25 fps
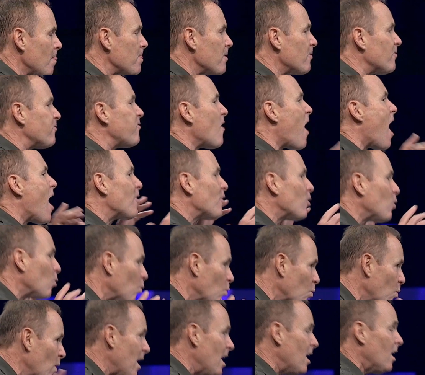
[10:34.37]
The Father
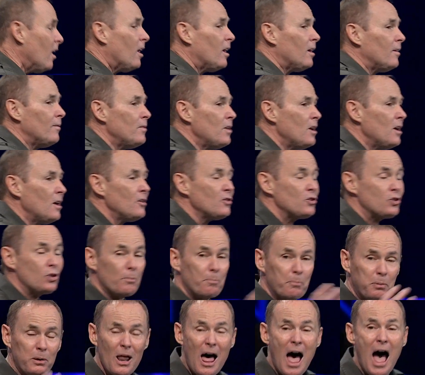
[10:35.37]
will
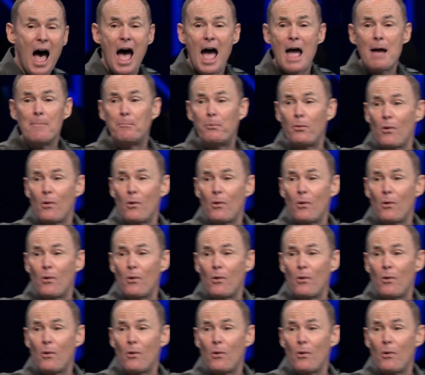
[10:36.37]
supply